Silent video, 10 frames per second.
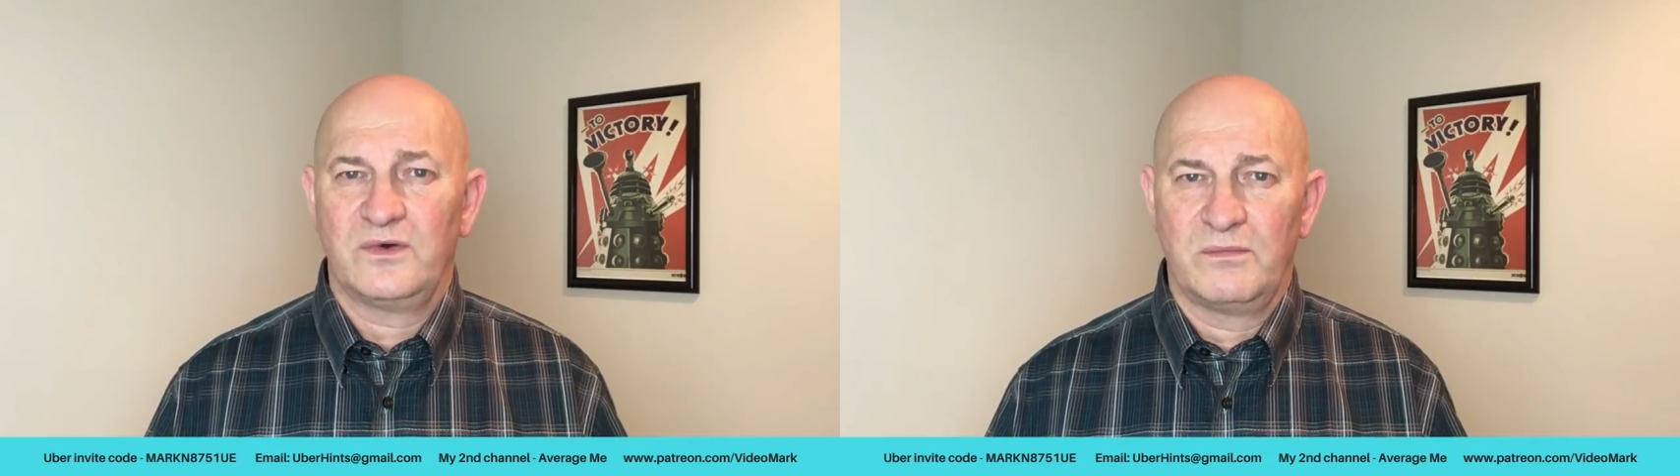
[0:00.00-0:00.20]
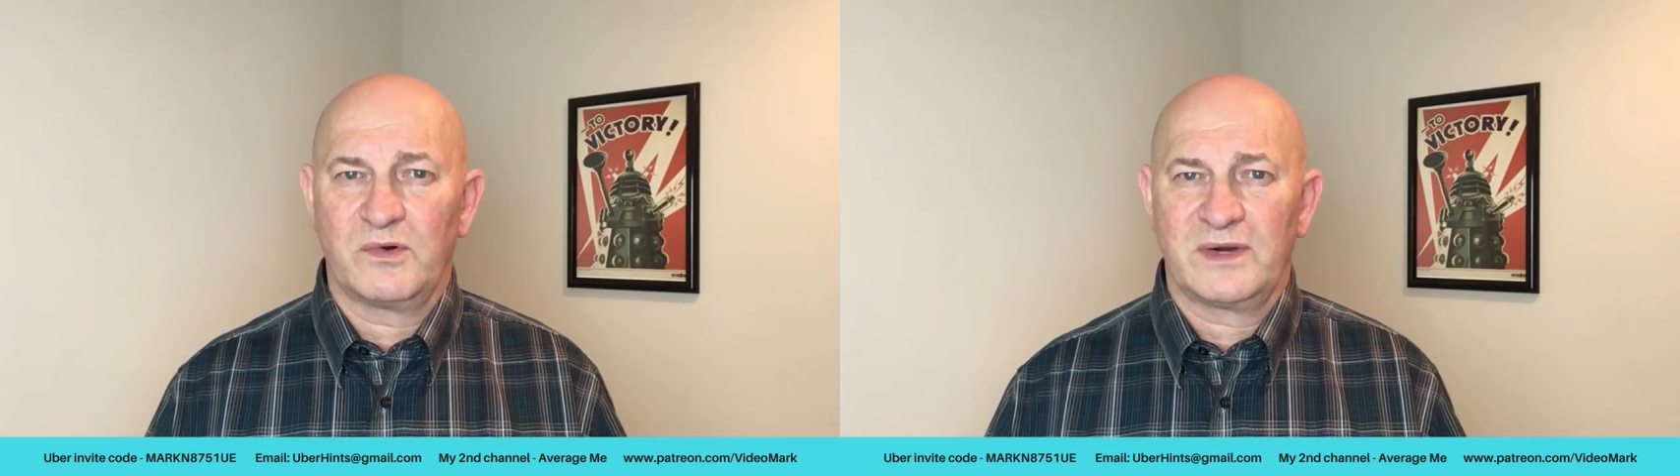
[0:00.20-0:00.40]

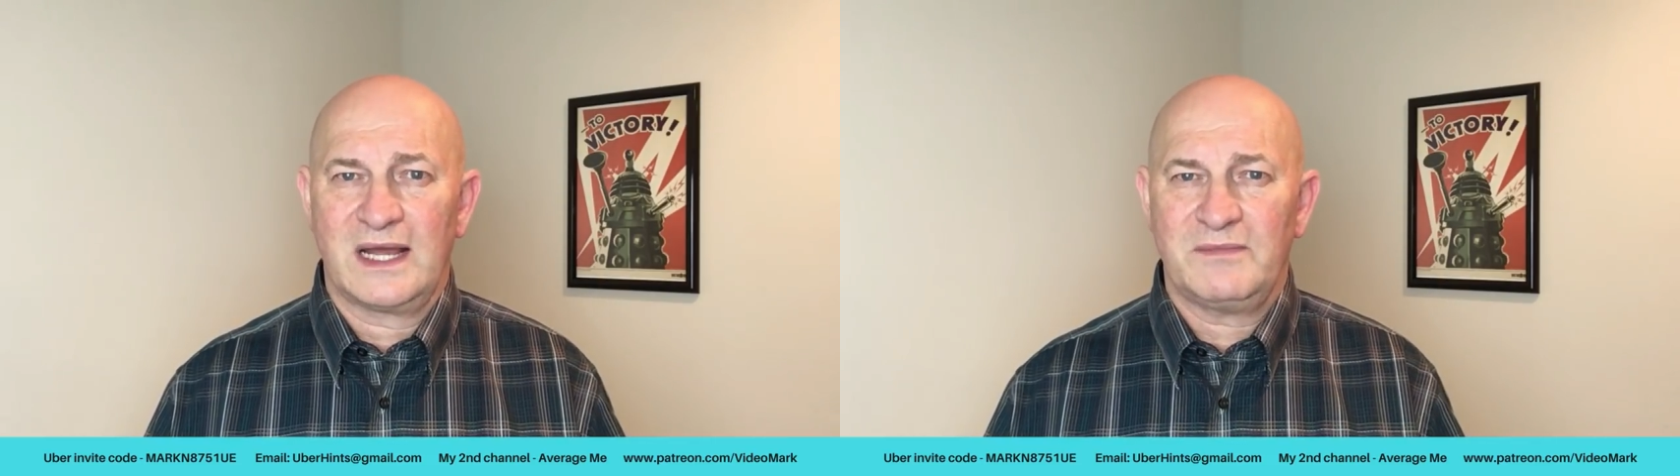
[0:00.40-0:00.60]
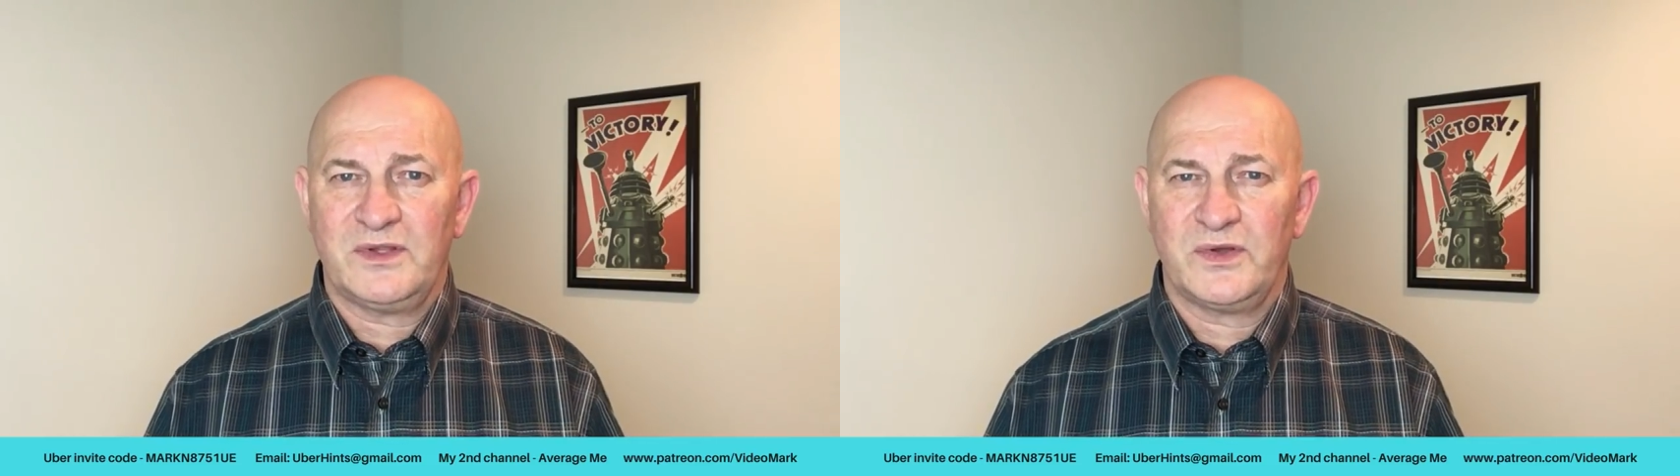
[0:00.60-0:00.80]
Uber when
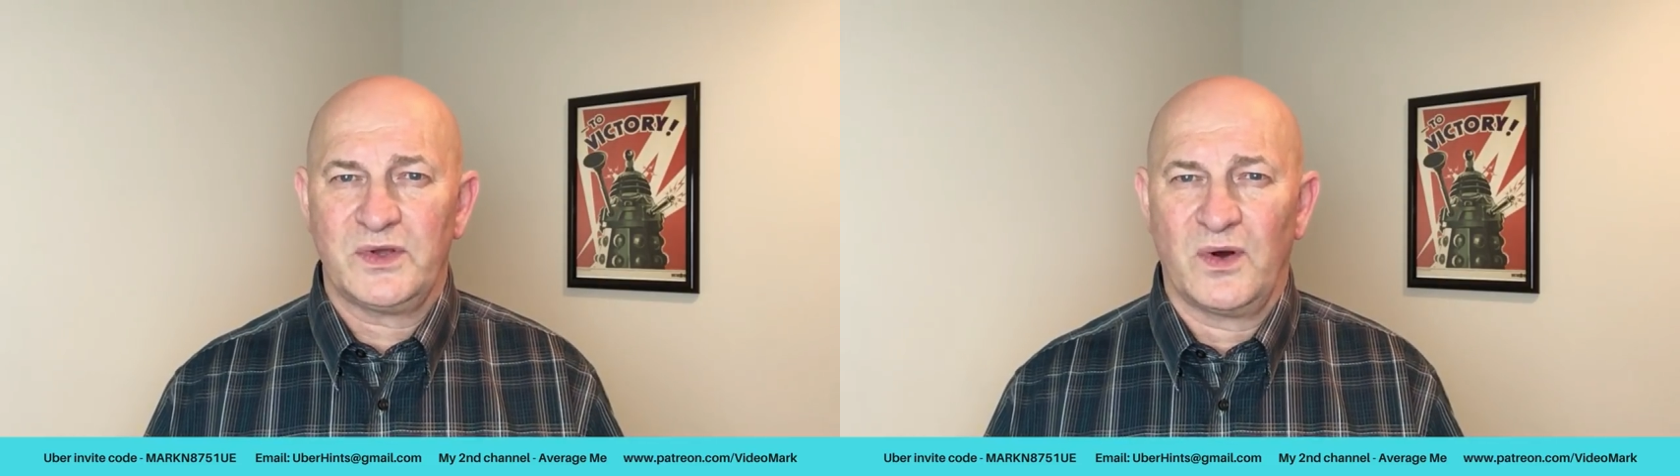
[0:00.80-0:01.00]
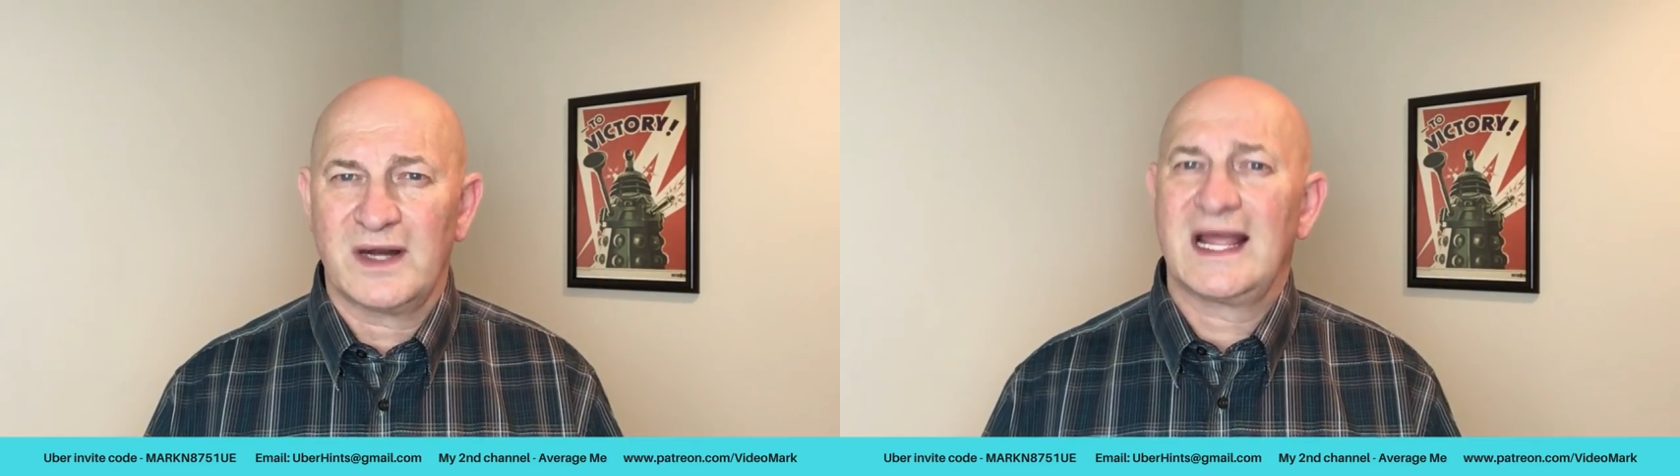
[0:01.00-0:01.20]
I'm in New
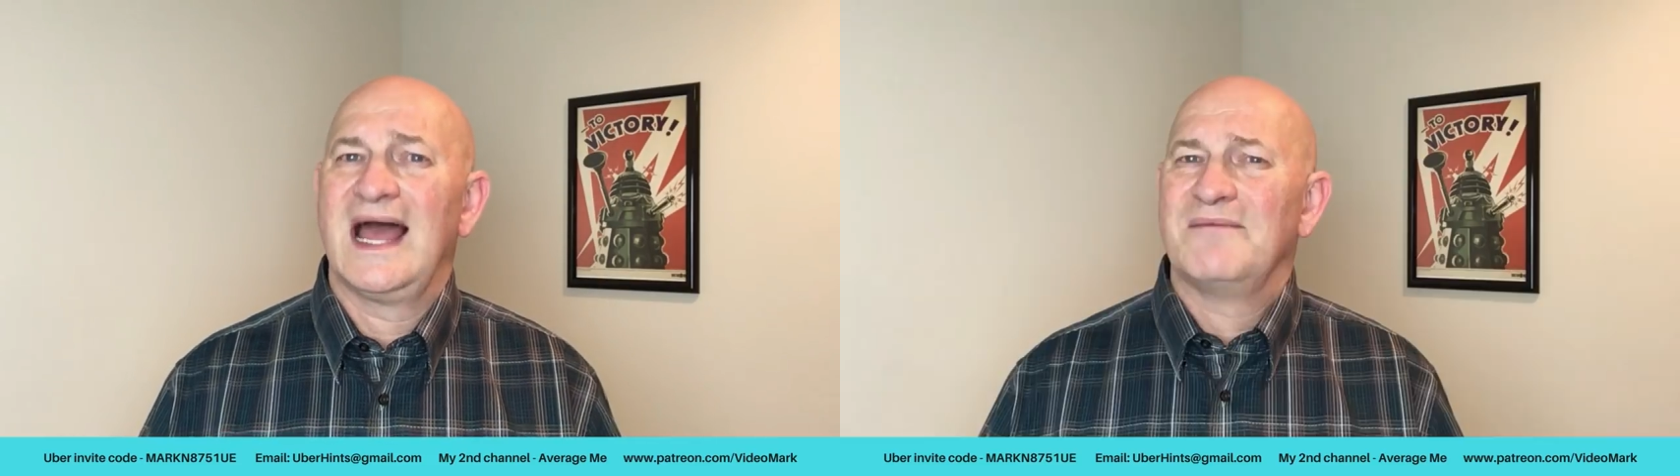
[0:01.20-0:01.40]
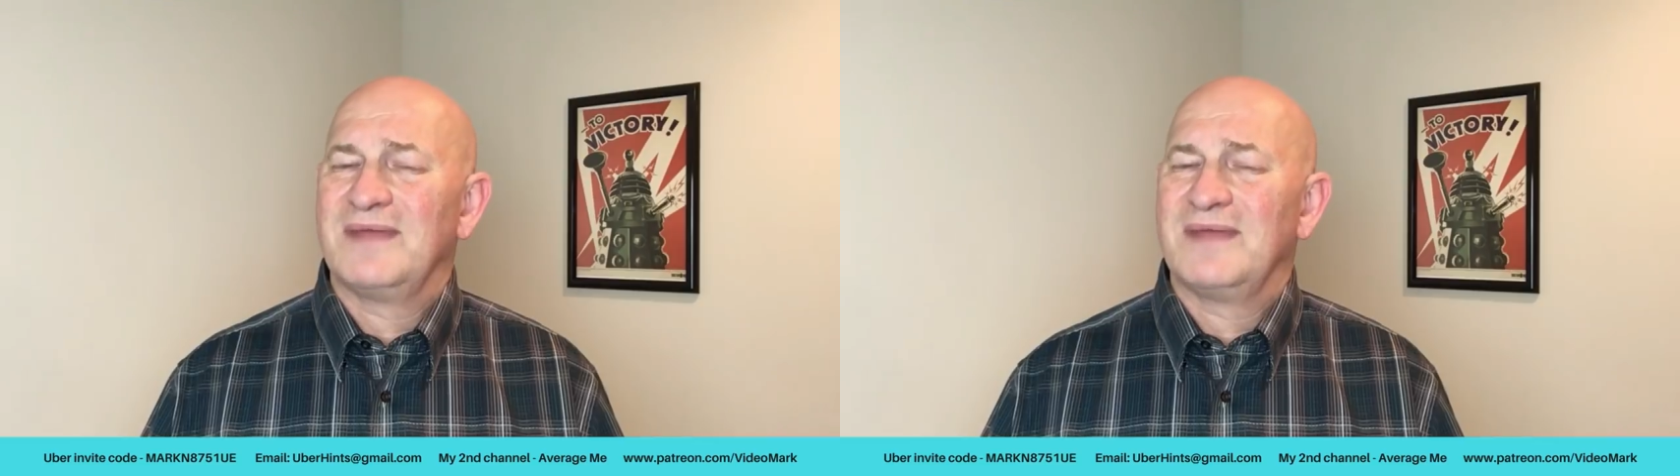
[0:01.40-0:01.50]
York